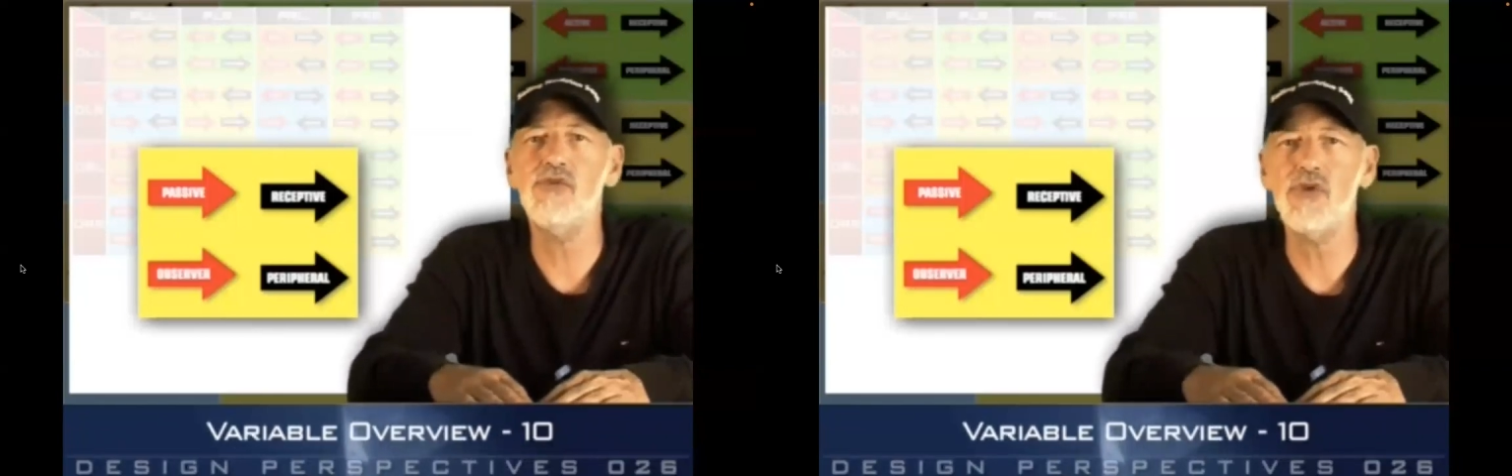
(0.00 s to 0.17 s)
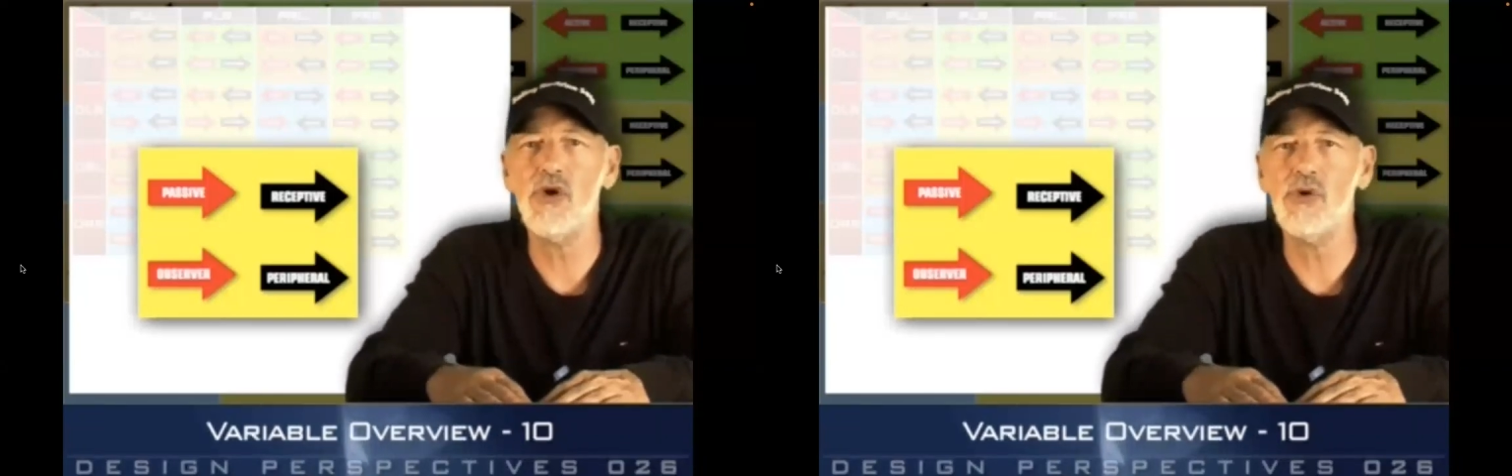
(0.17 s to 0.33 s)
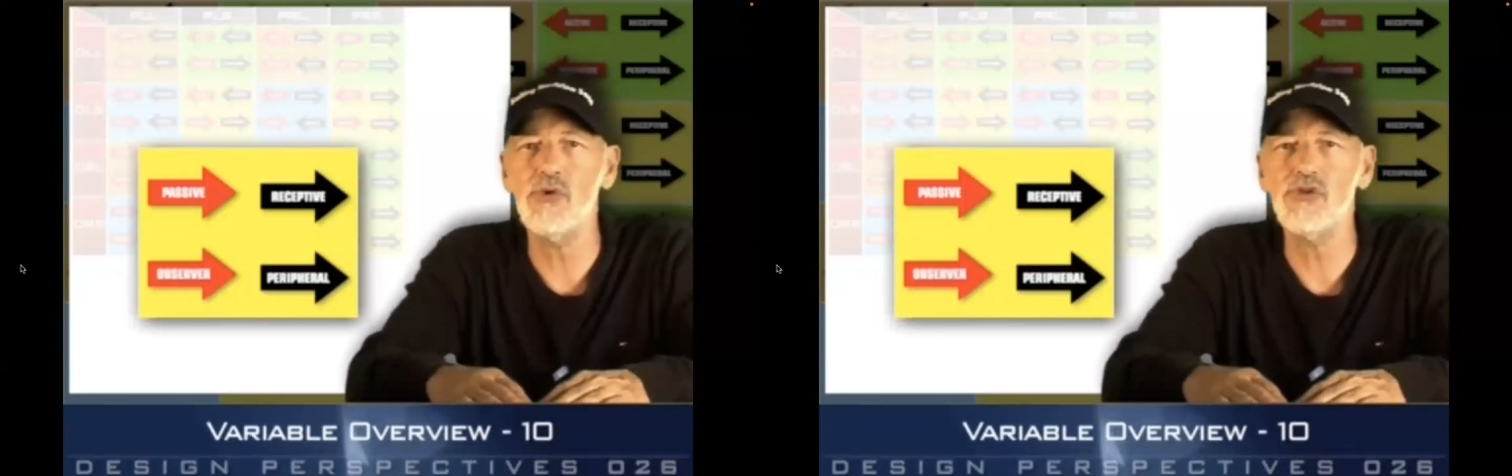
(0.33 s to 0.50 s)

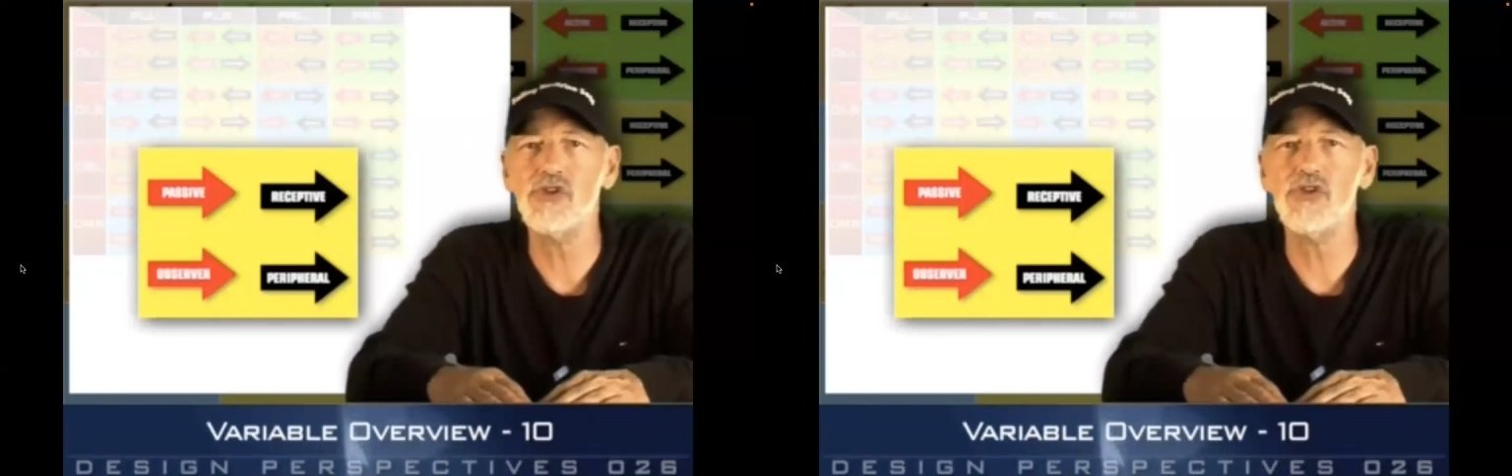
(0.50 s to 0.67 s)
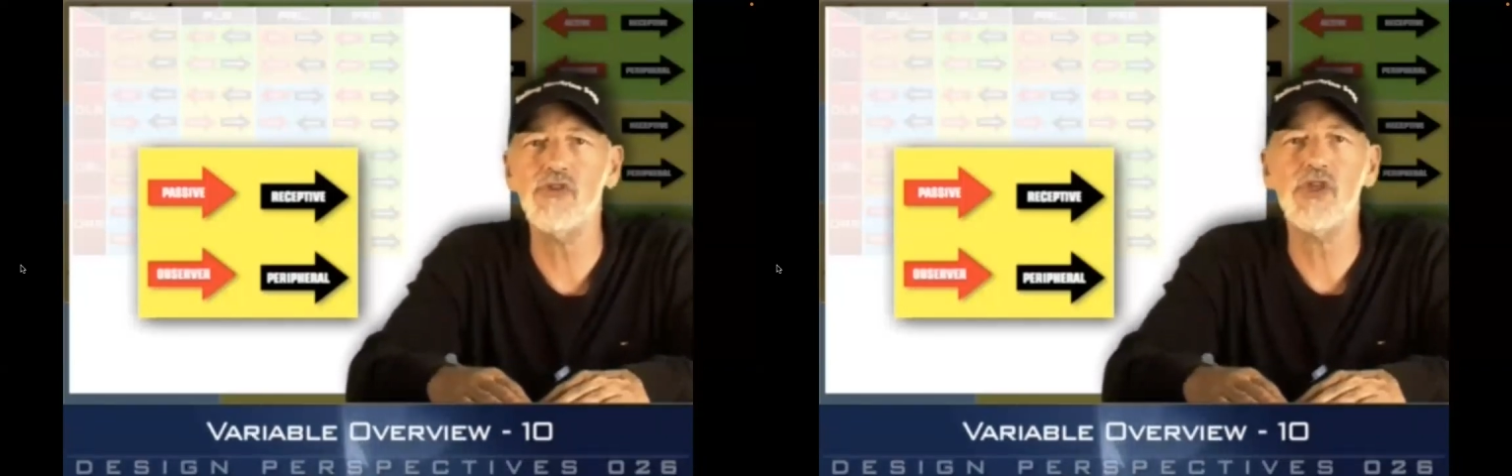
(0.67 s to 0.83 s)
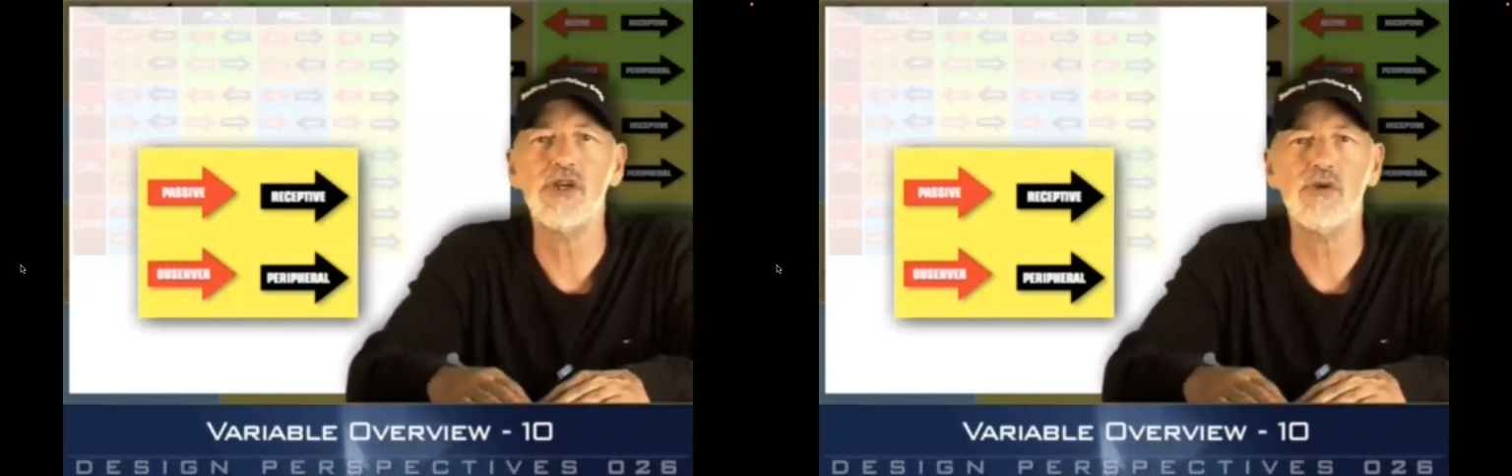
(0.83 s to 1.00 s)
those
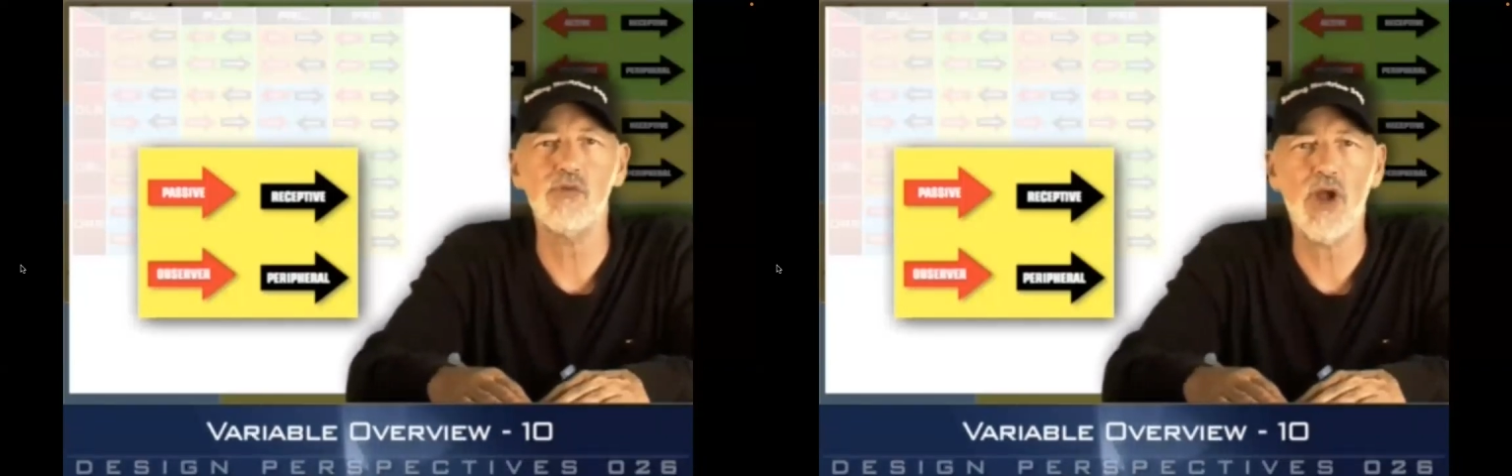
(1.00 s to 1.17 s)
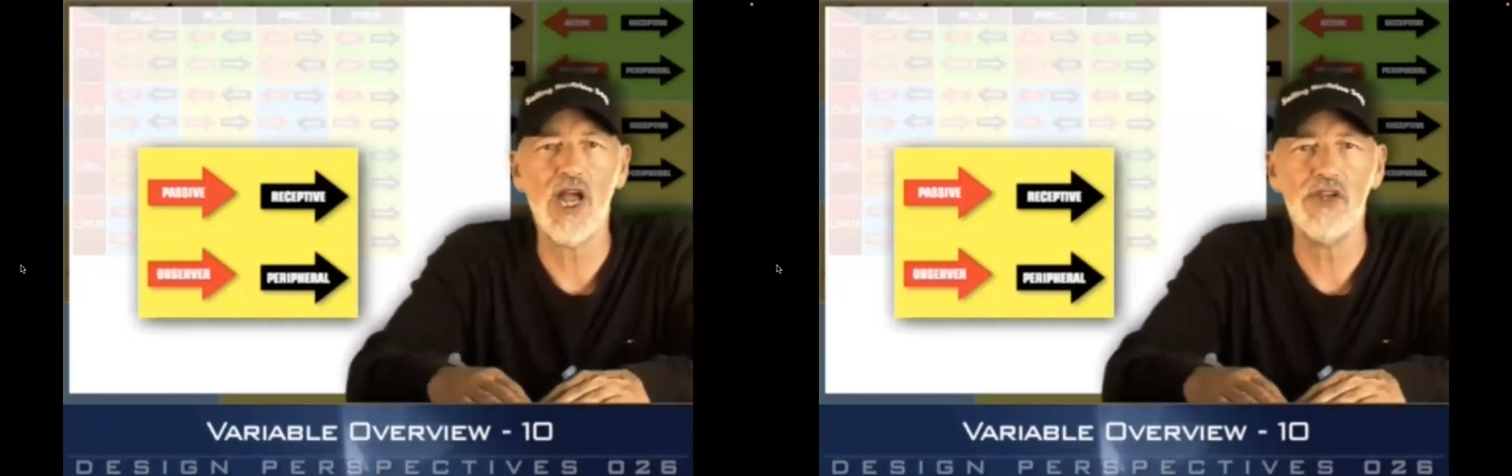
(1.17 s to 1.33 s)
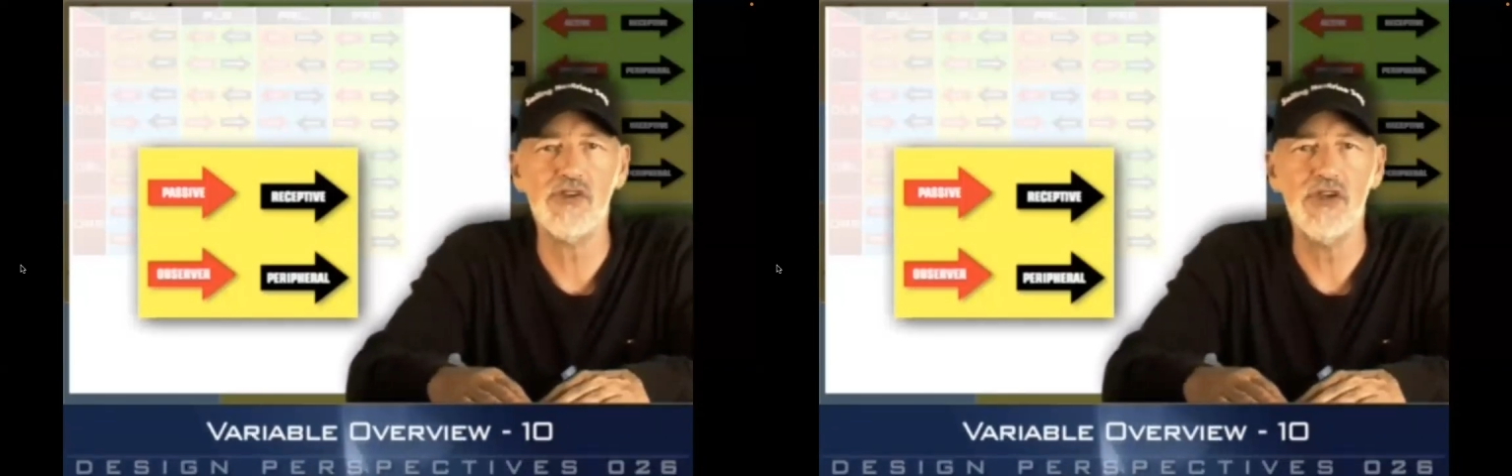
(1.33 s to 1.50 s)
that are
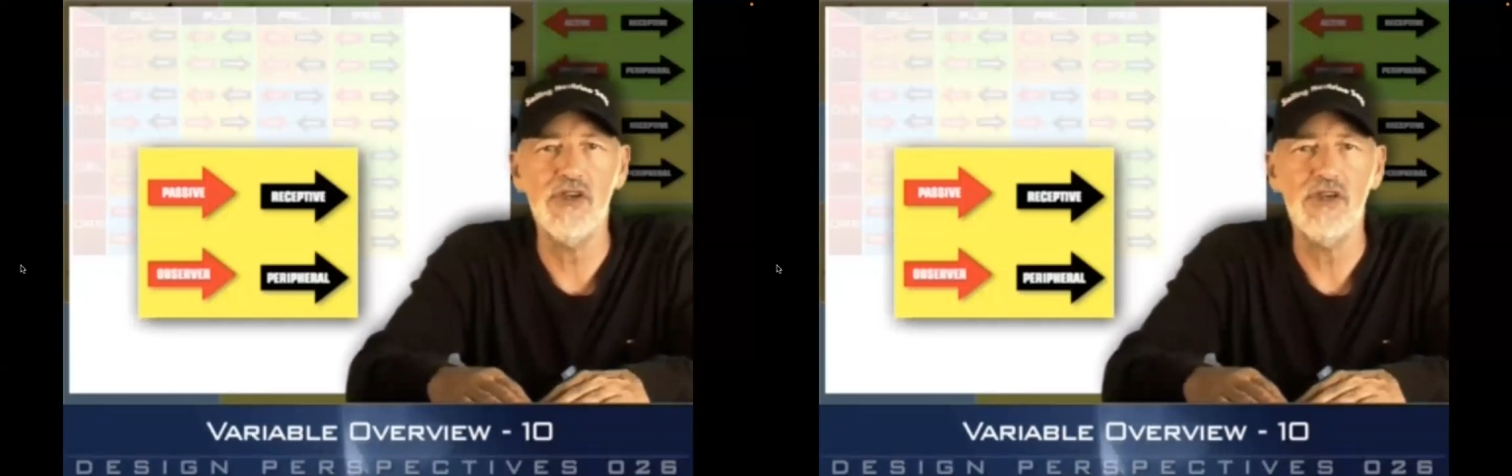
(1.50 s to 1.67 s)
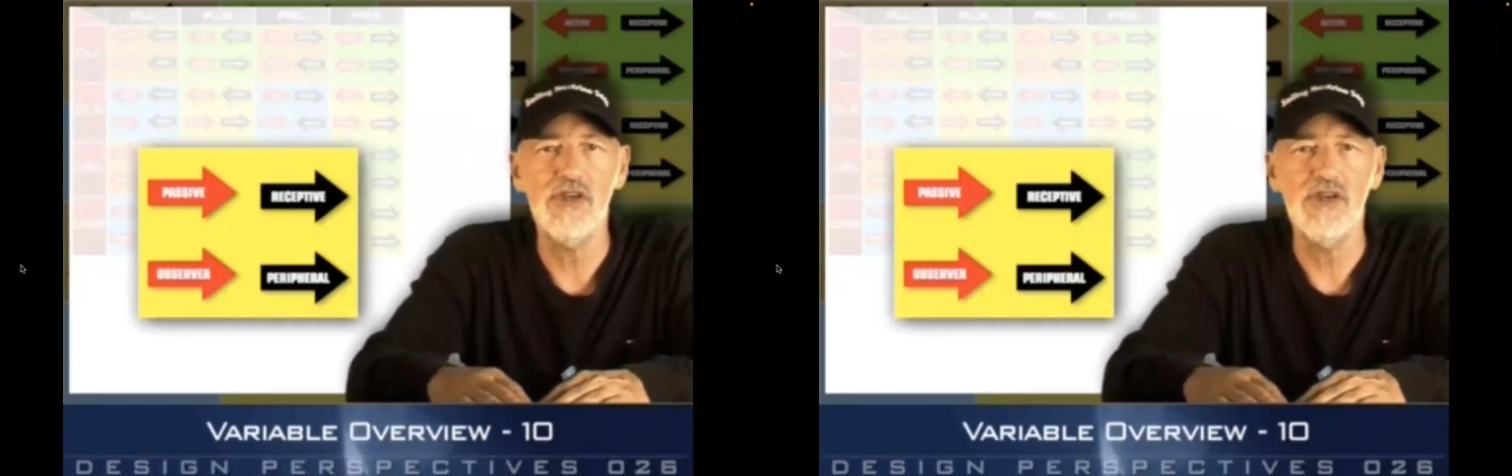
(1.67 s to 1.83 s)
right,